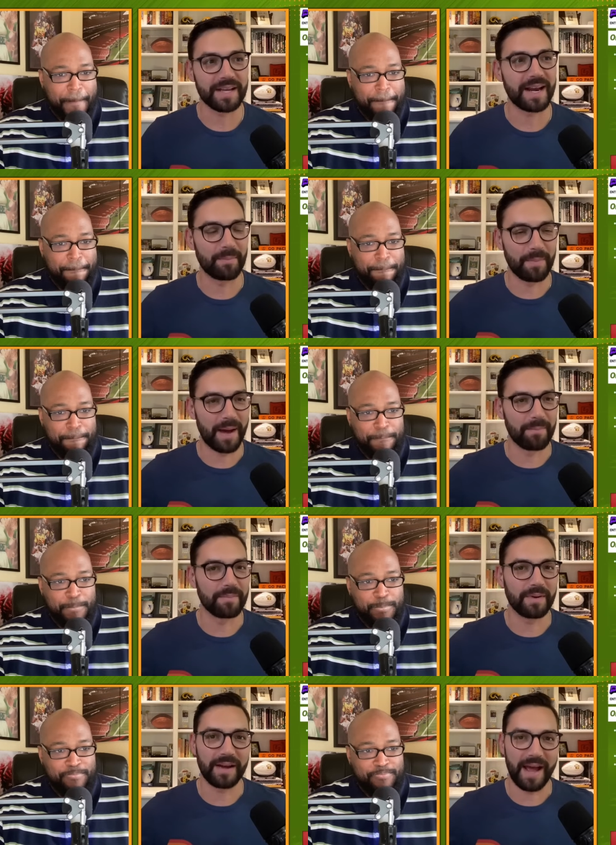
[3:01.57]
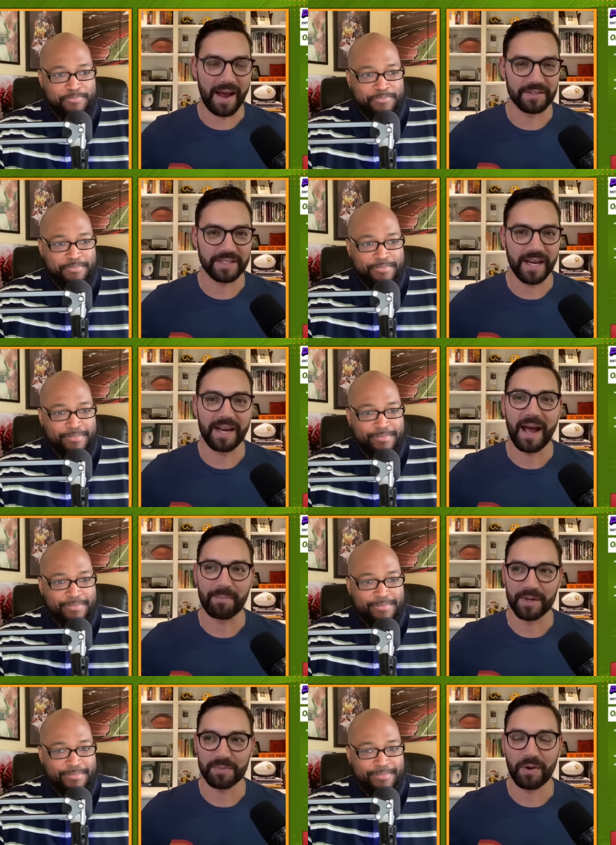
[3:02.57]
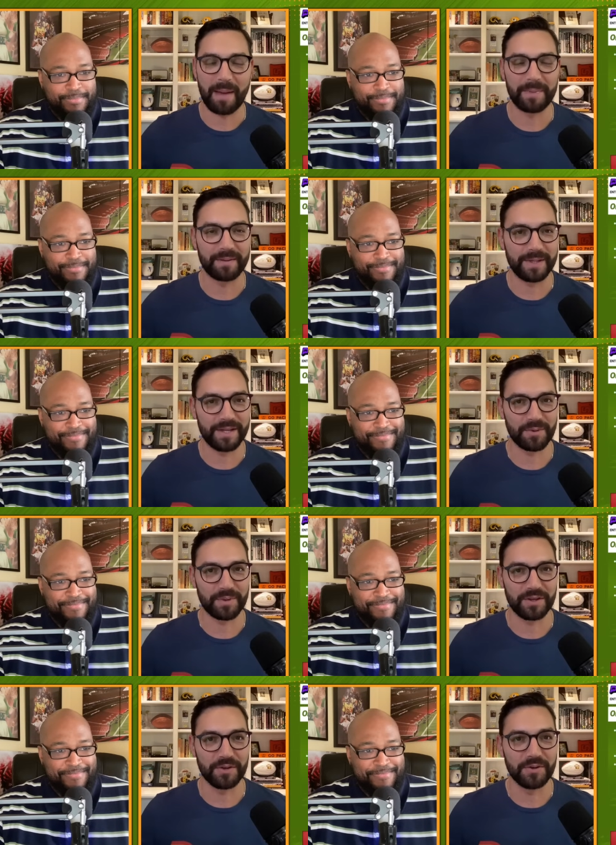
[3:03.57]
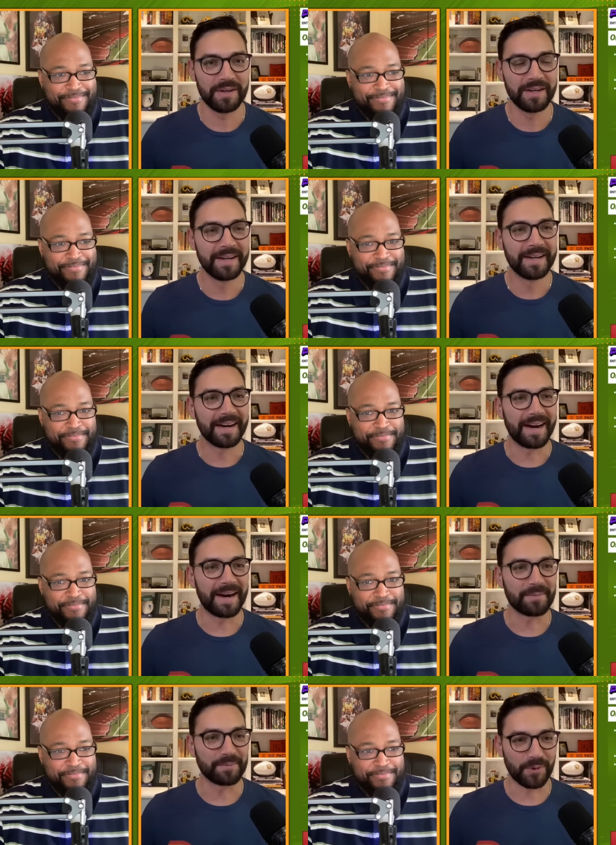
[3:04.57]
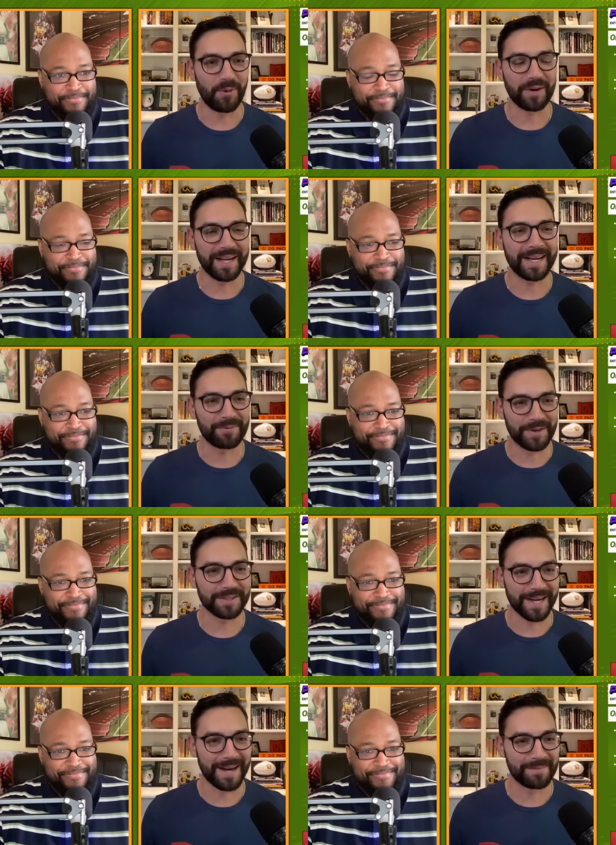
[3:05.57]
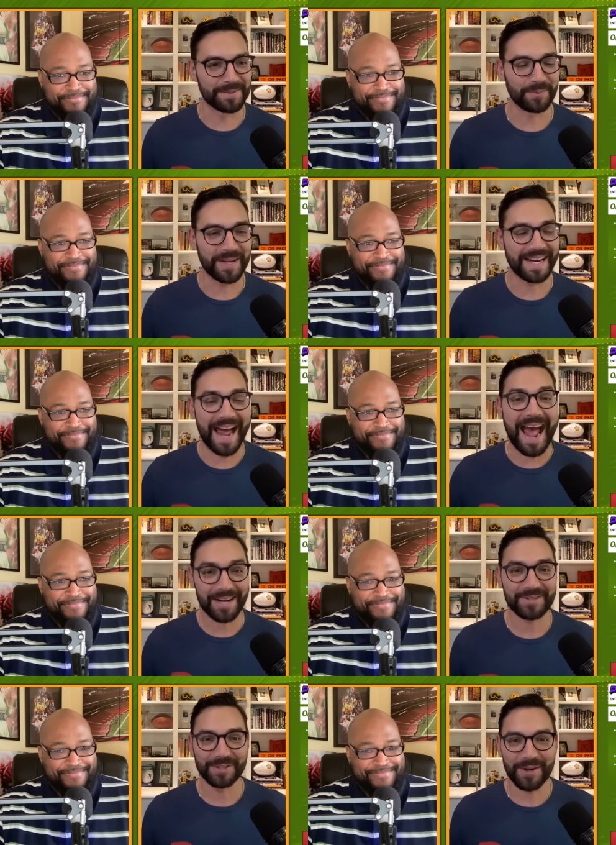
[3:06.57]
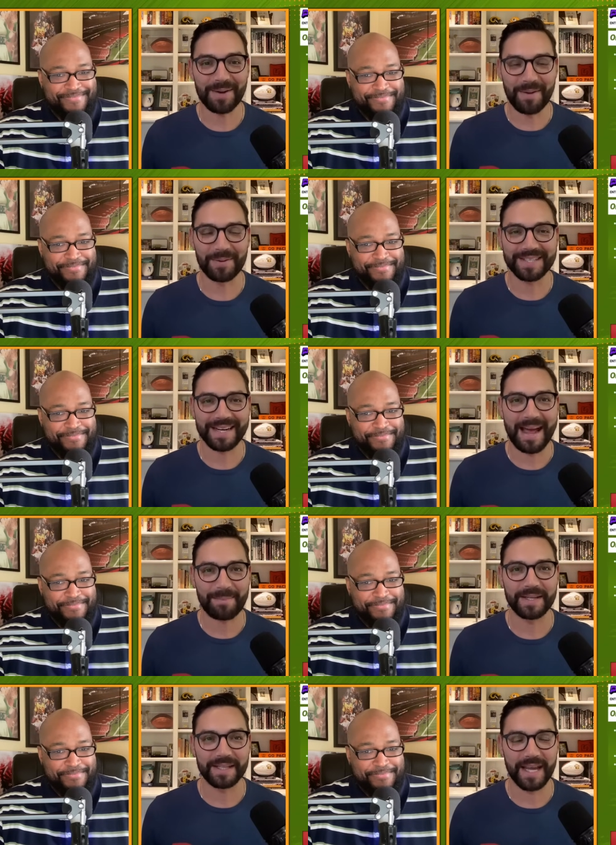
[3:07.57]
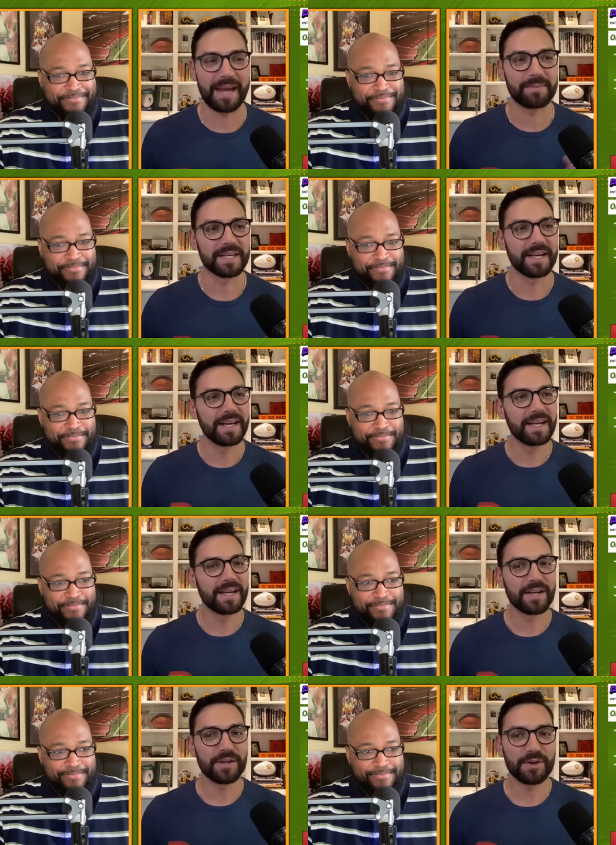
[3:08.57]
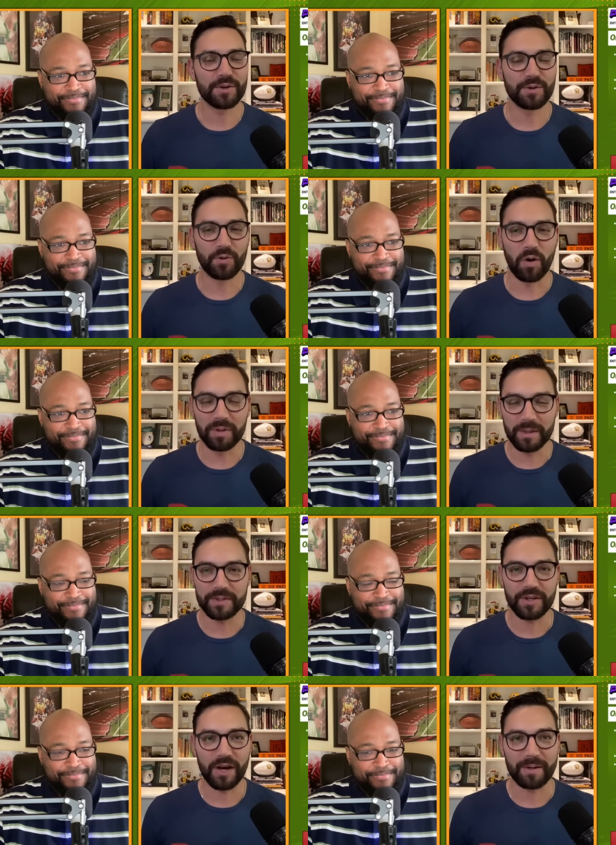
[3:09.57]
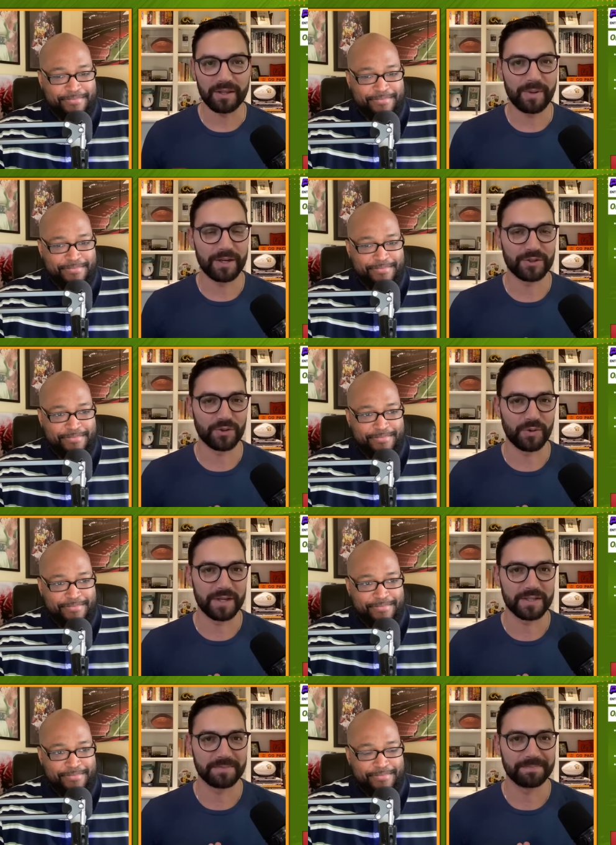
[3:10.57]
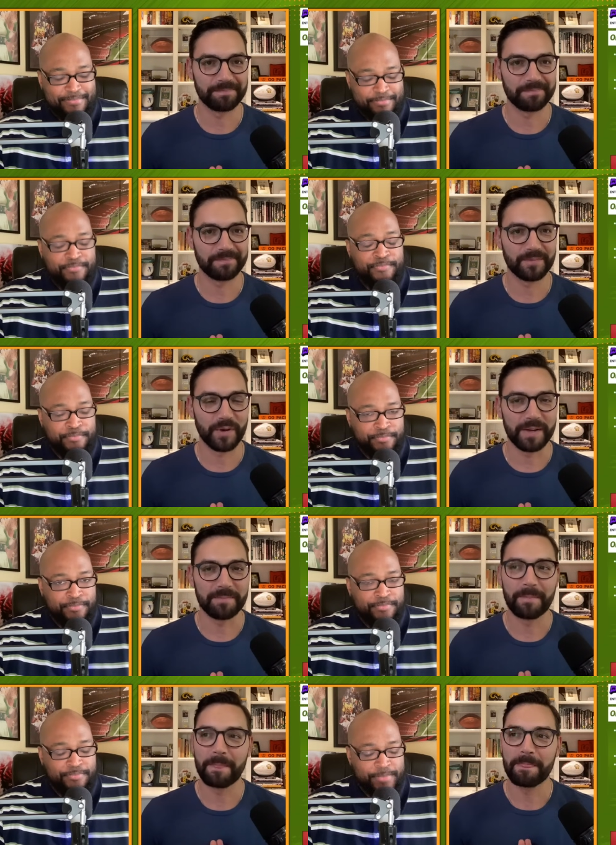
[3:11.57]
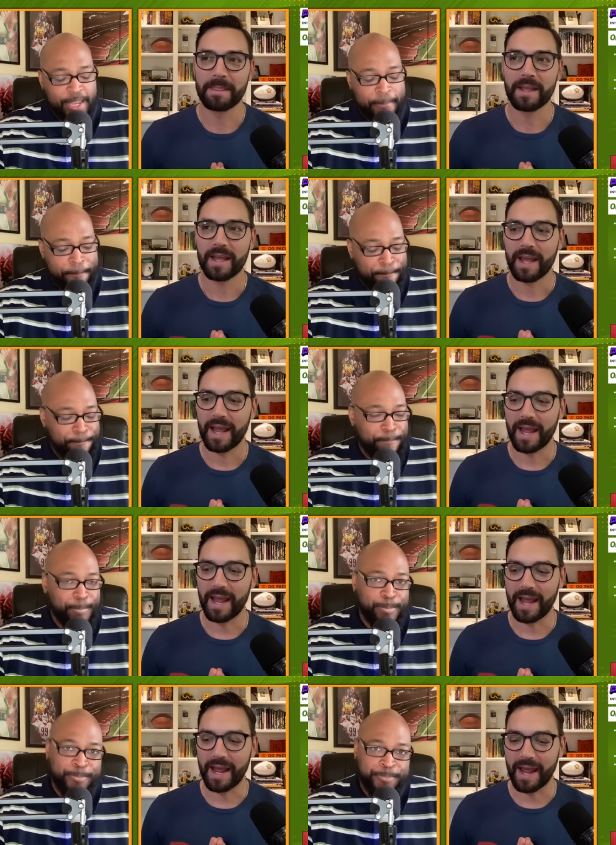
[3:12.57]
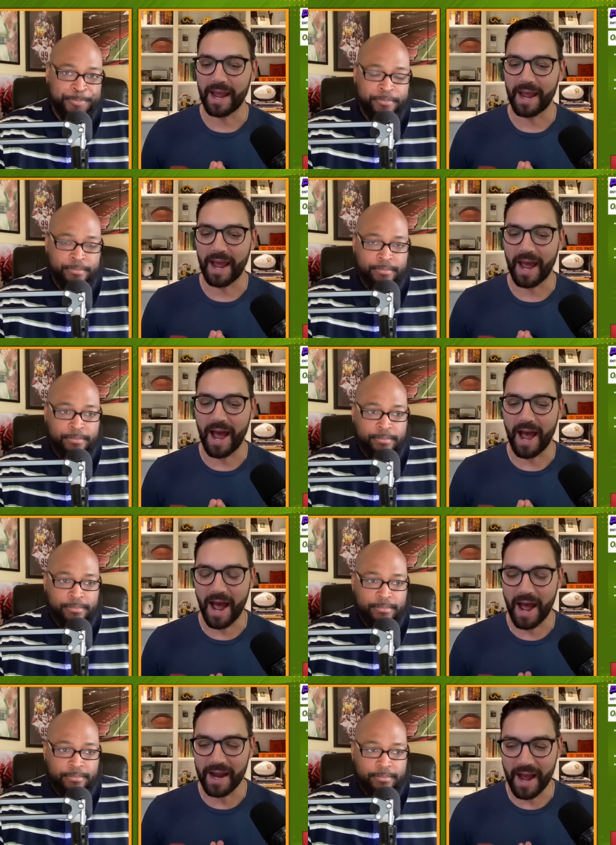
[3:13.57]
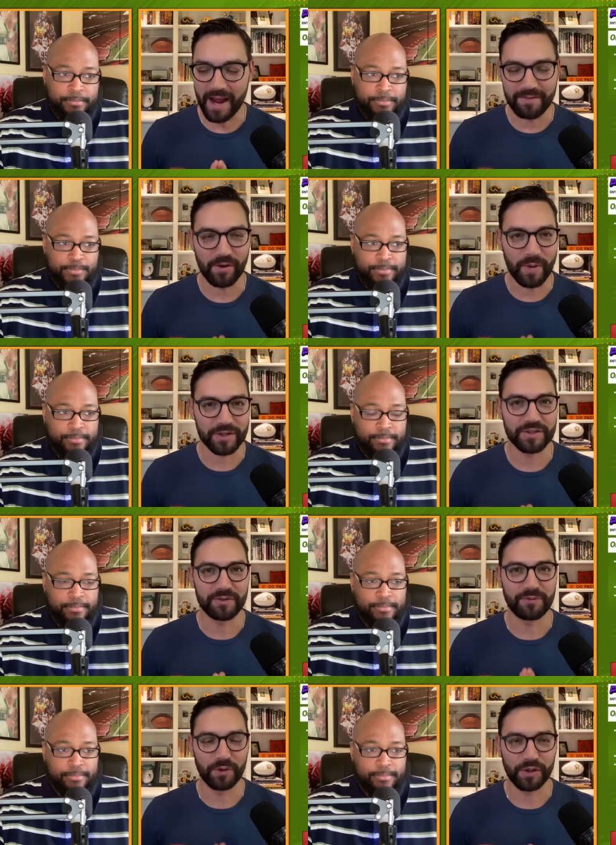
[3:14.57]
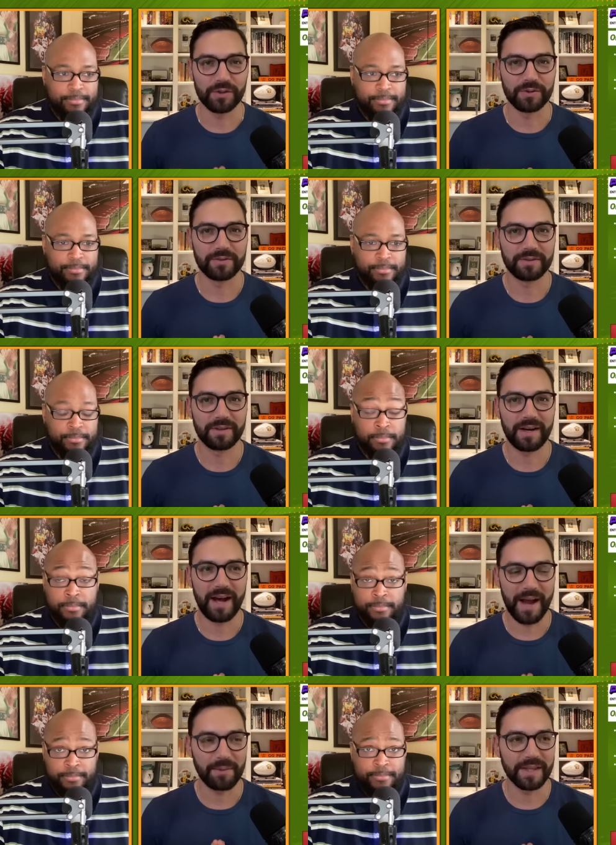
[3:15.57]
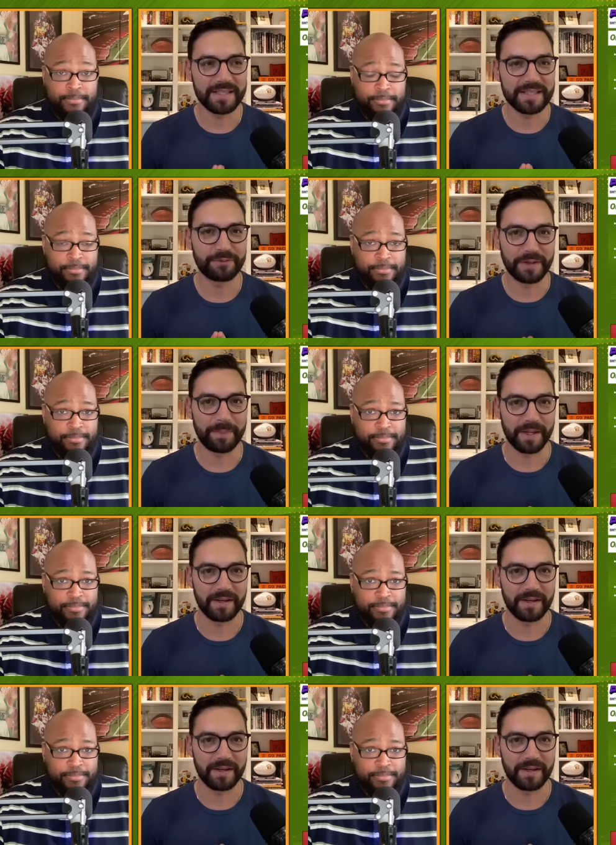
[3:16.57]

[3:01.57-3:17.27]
Speaker 1: and I'm I'm I have to say I'm much more happy to be here with you, um, recording it in real time, so we can actually talk about what's going to happen in the games. Normally we talk about the biggest stories, right? Yeah. I I have a question for you I would like to flip it.